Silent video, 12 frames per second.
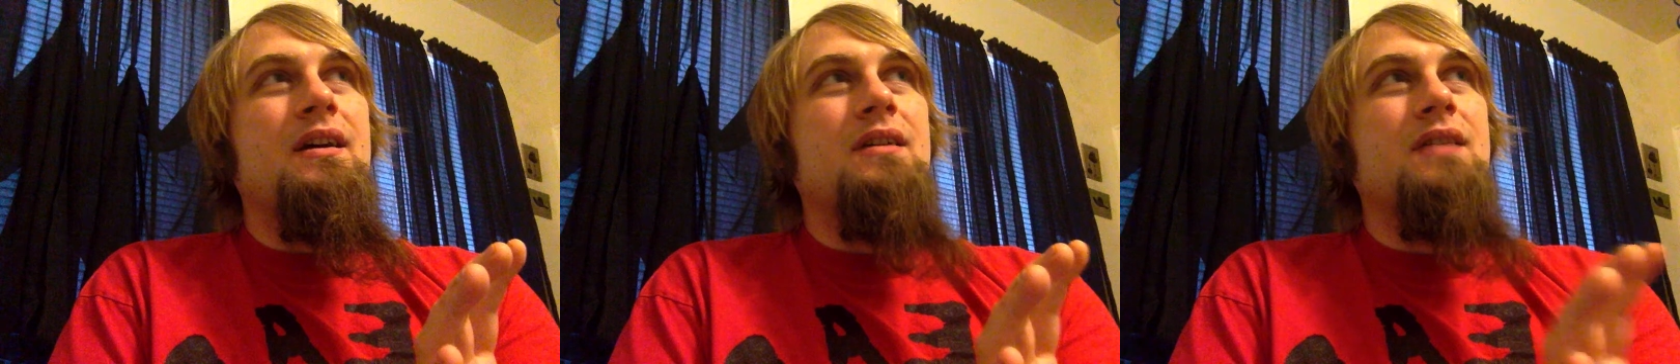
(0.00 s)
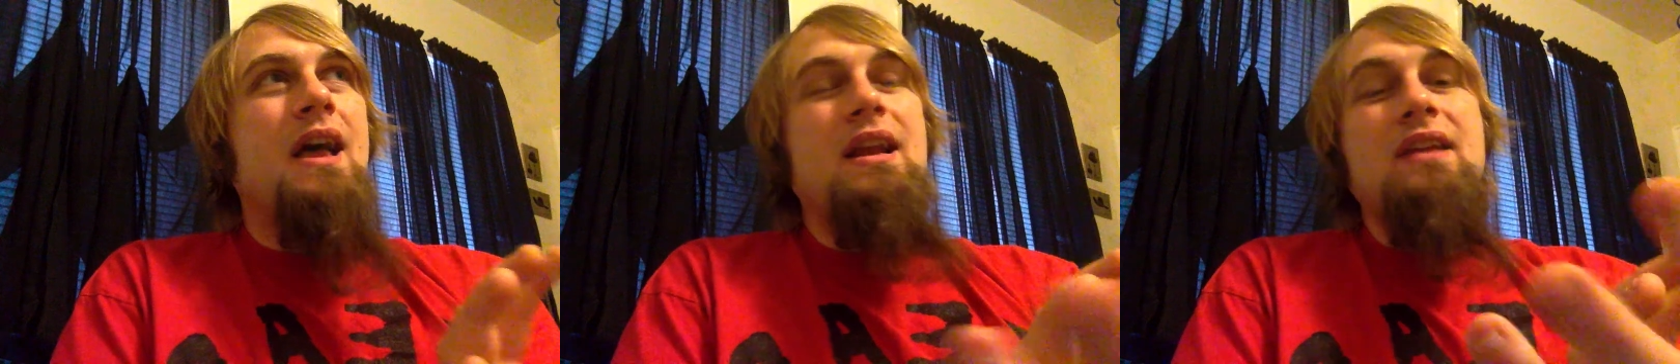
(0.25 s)

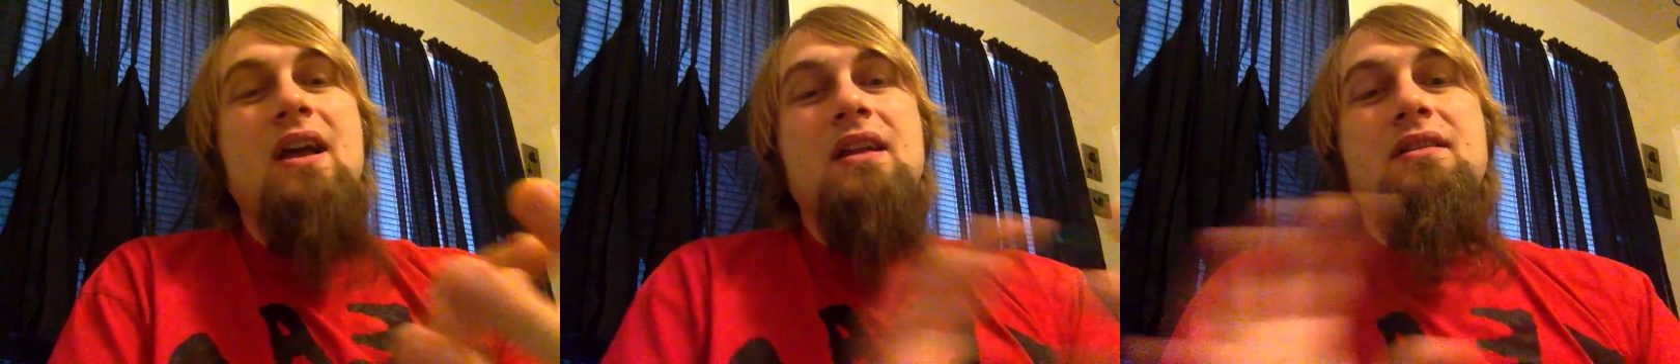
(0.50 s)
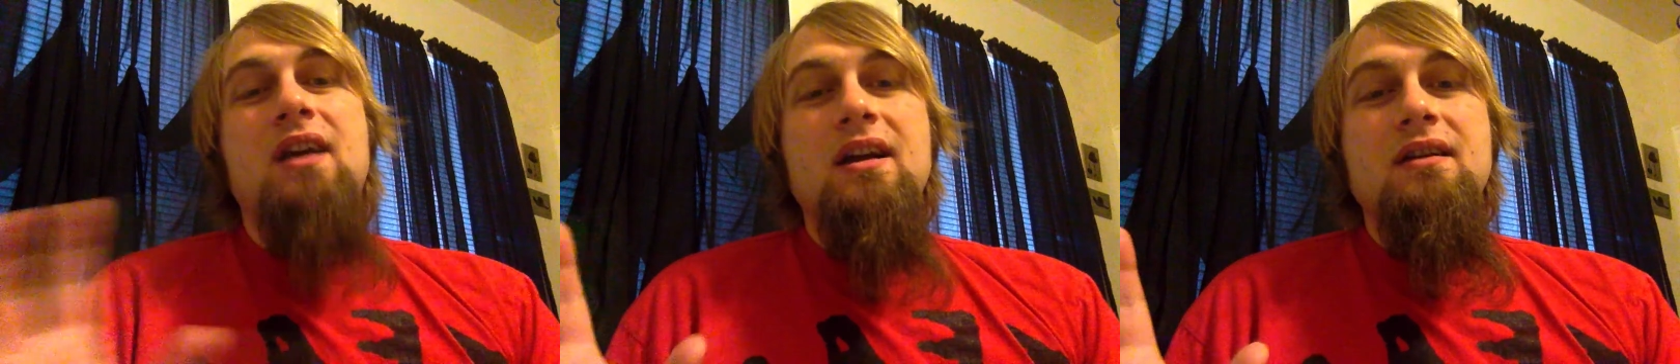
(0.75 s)
letting that
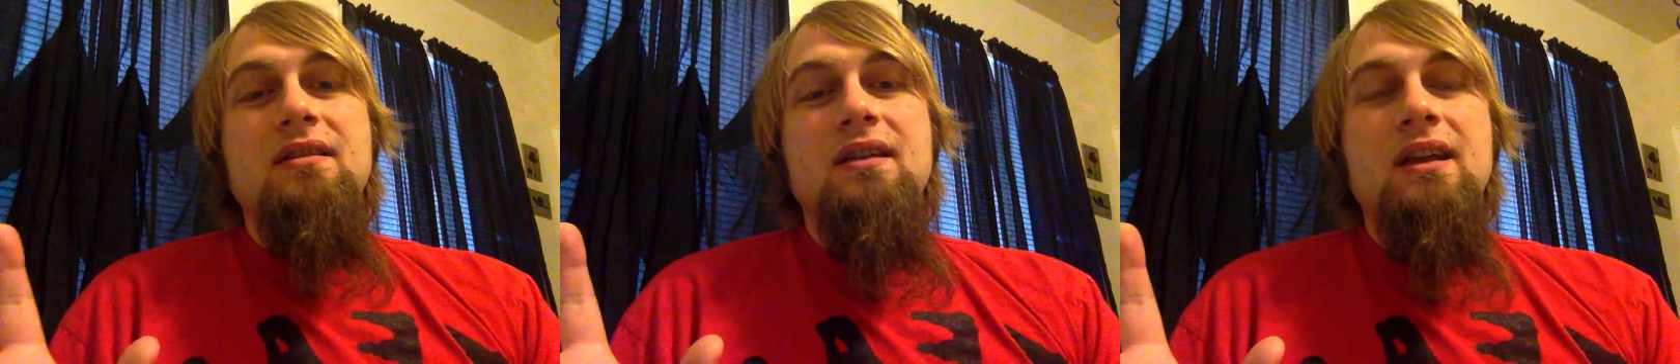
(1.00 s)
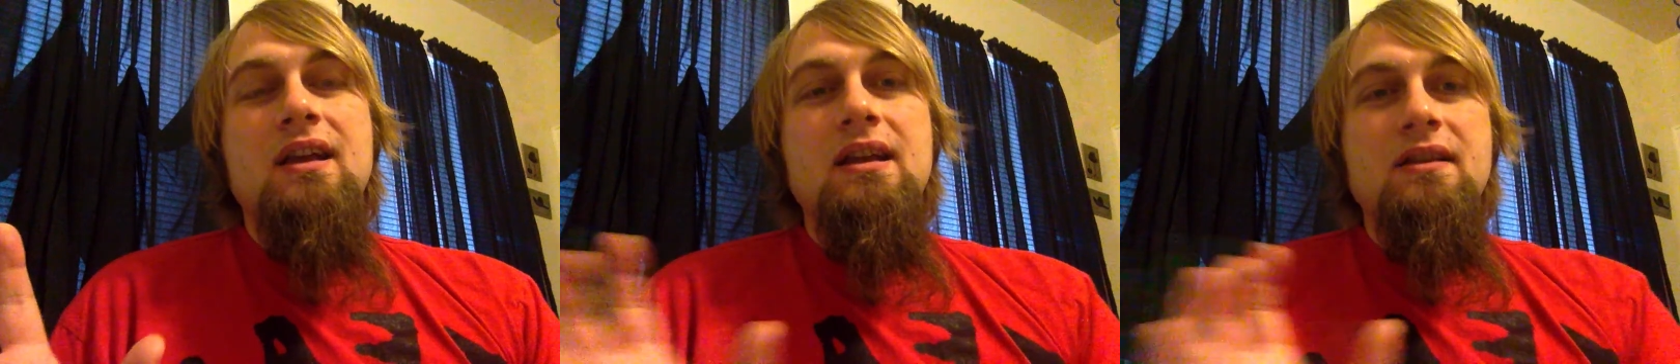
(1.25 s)
entire
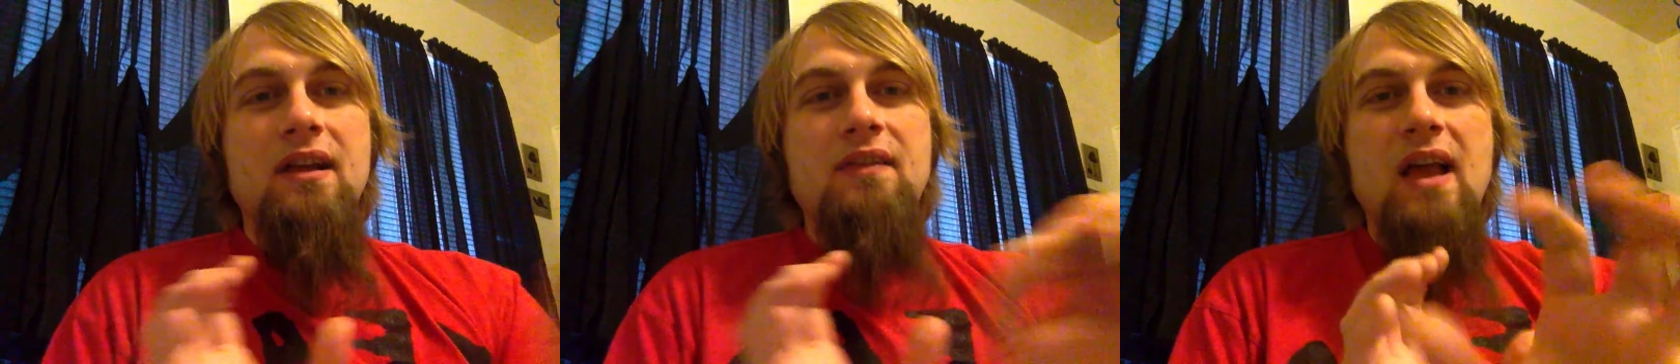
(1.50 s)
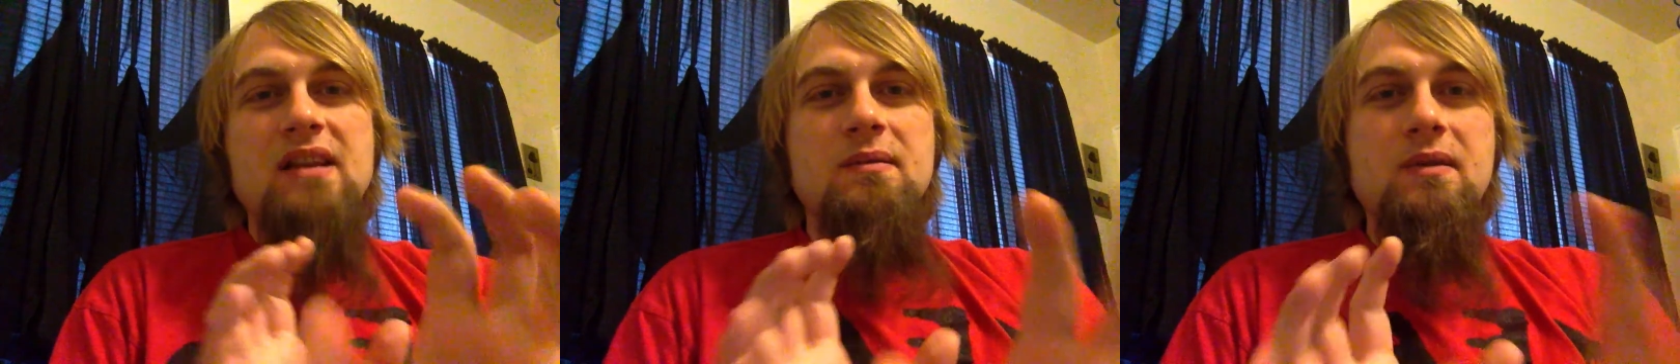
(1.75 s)
thing in. Like,
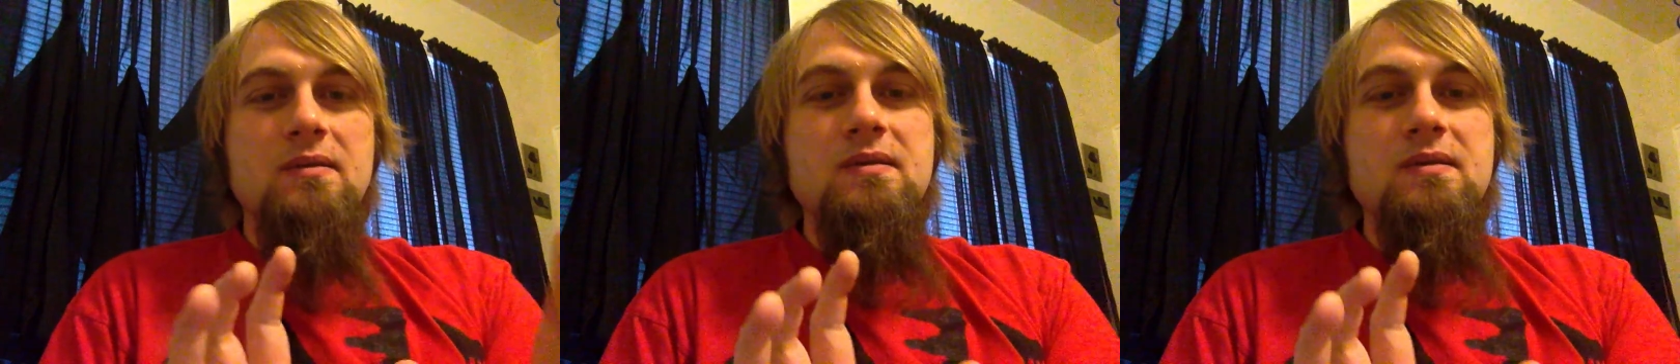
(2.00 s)
that's what you'll